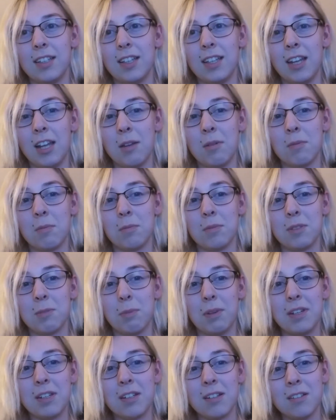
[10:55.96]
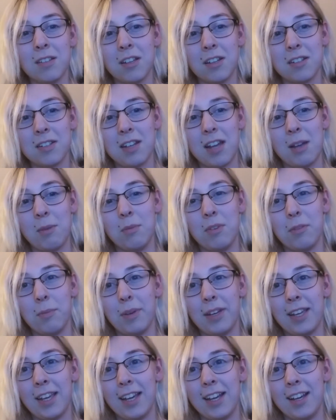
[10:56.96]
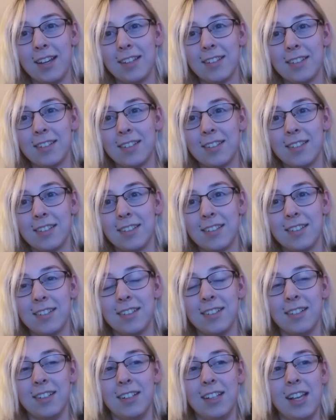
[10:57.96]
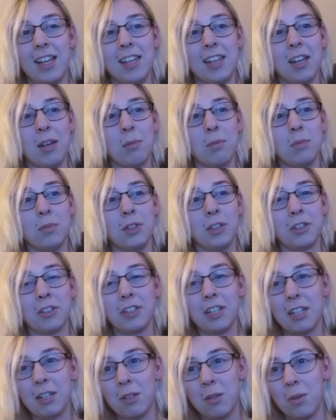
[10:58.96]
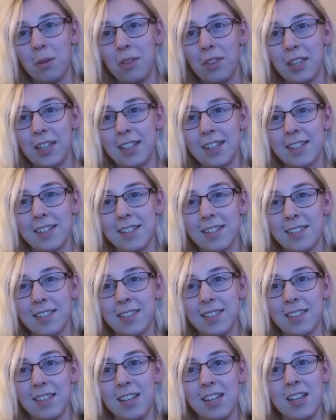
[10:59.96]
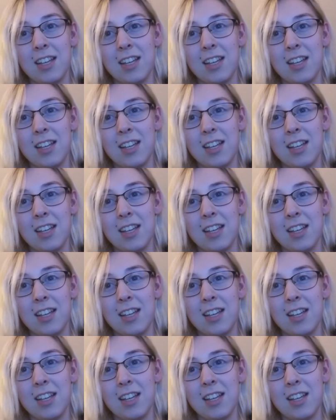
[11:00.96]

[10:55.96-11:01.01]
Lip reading: And I'm spending a lot of time with my cat, and I'm learning new things.